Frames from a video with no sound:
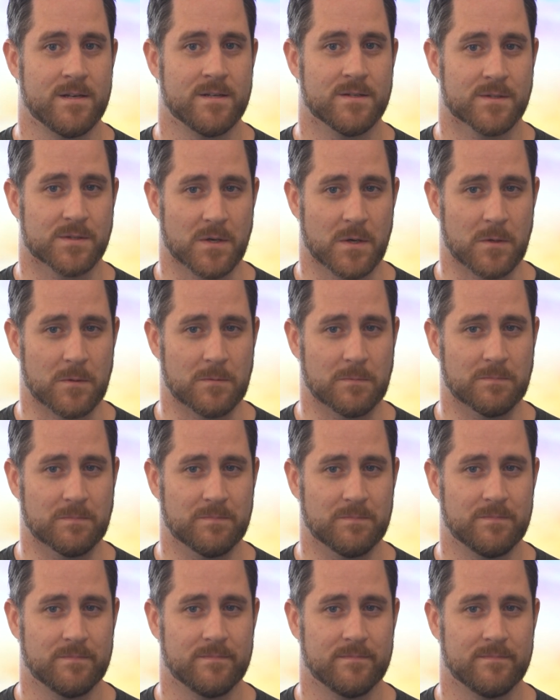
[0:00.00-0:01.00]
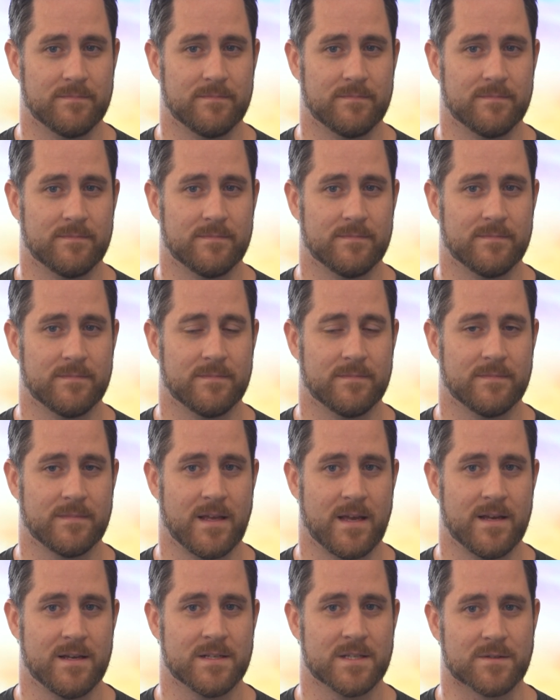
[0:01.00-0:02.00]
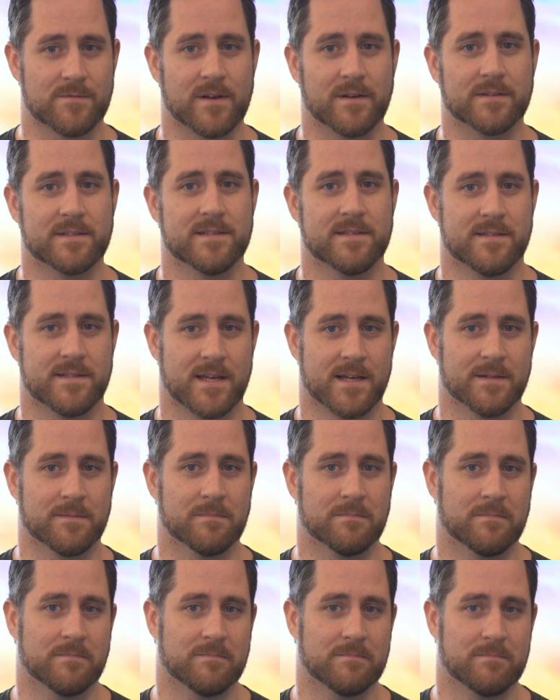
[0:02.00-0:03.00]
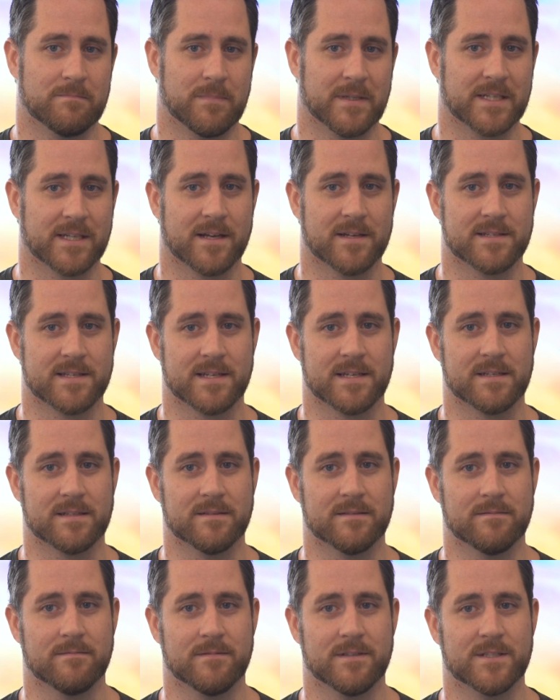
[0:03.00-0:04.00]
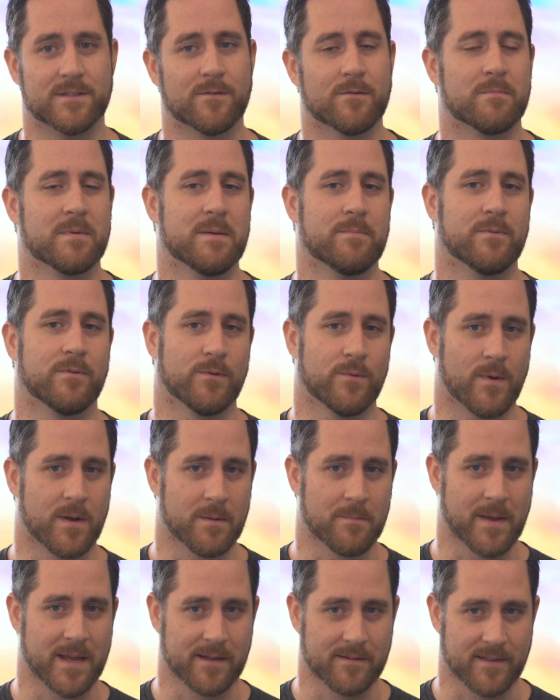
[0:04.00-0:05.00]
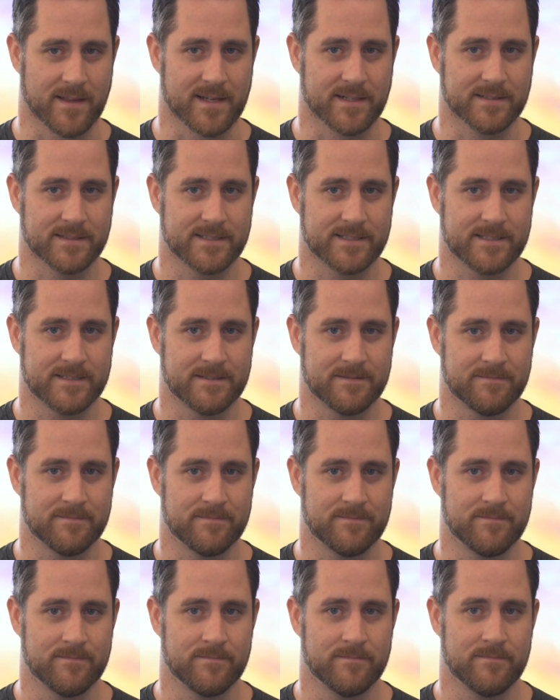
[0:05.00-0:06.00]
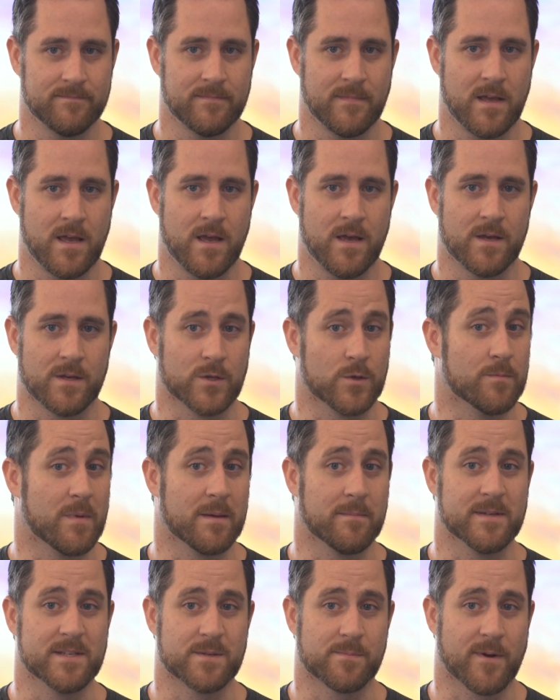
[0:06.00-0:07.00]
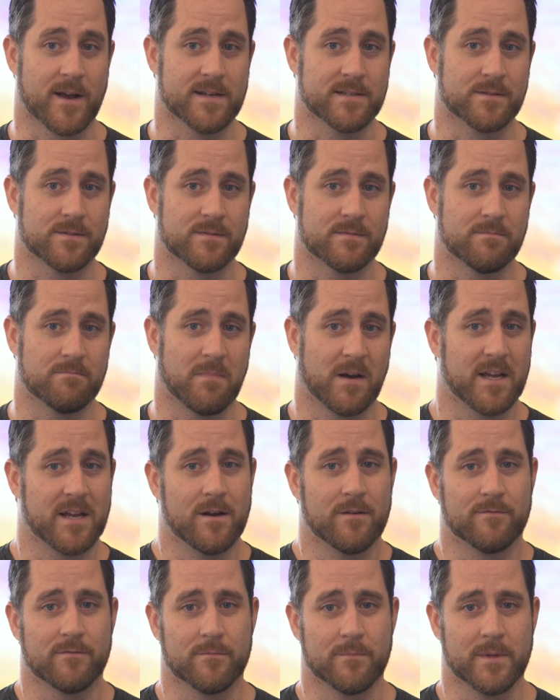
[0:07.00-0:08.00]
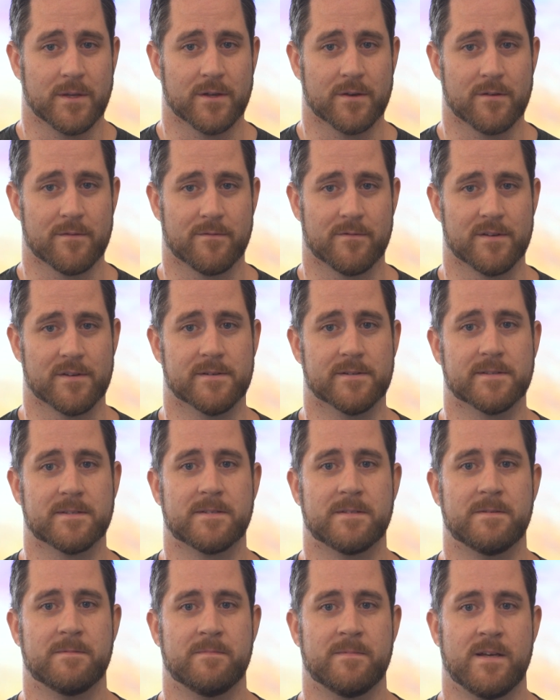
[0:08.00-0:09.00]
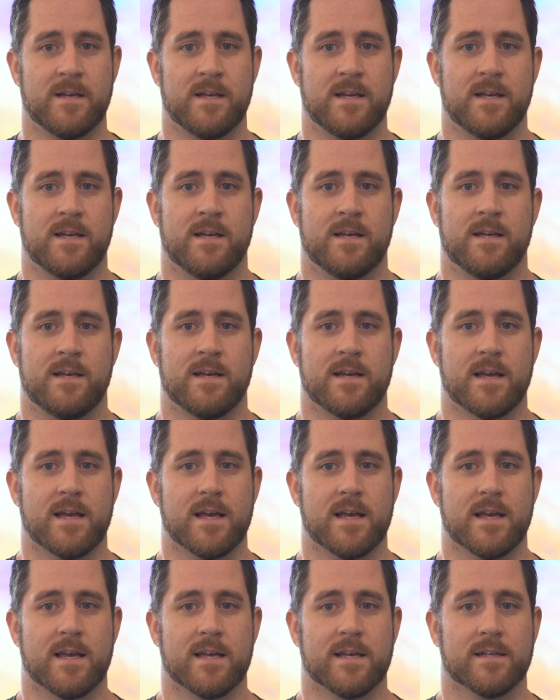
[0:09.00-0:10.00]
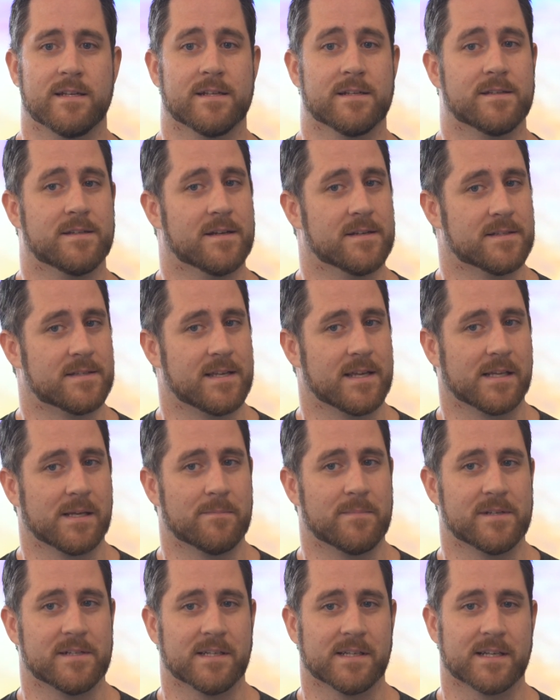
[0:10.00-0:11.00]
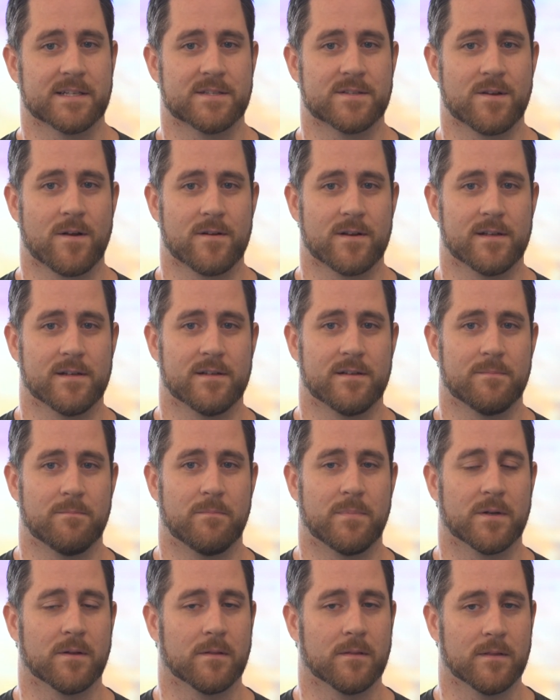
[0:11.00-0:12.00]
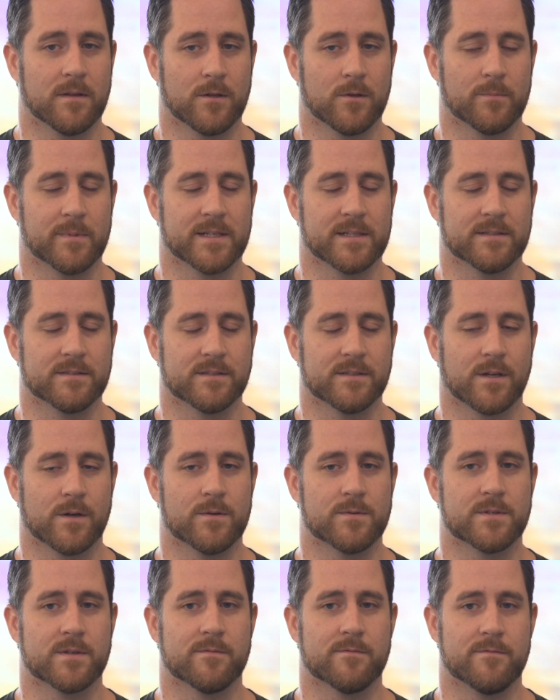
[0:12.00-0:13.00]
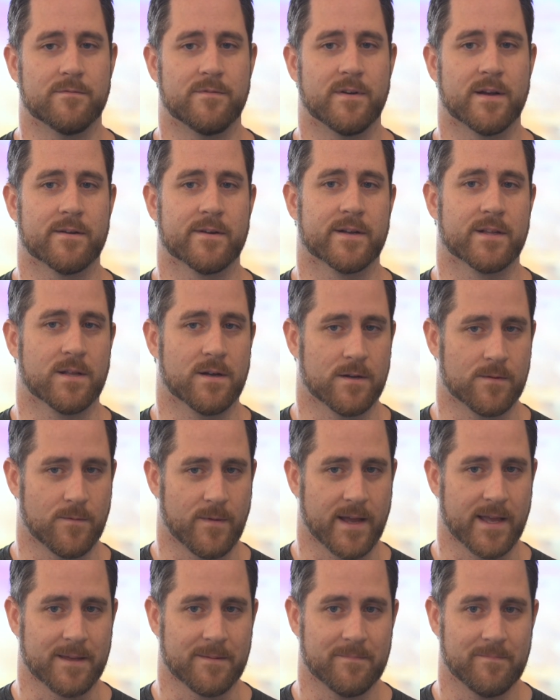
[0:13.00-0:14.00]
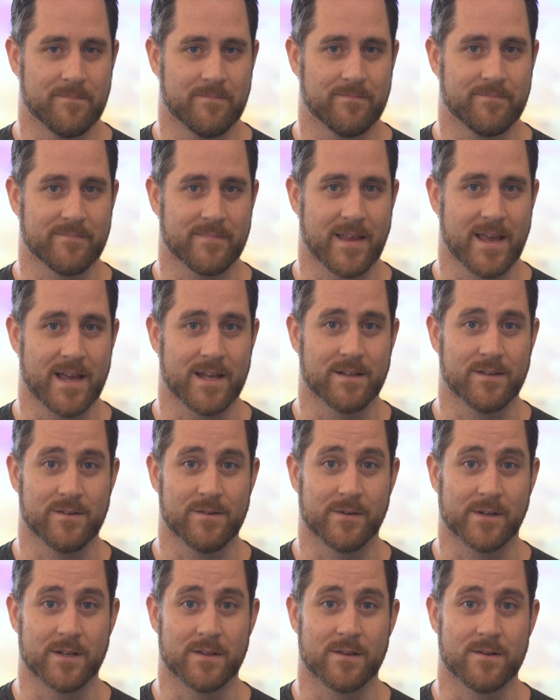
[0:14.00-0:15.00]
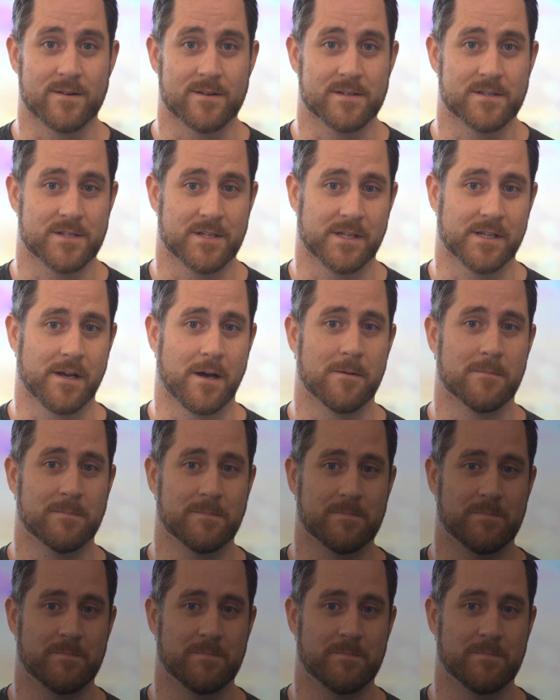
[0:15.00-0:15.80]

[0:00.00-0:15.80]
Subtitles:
So, Svelte is Zen because it is for people who want to make things. You may be surprised by how familiar it feels. And it does take a bit to get started, but a little bit goes a very long way. And you can learn as you go.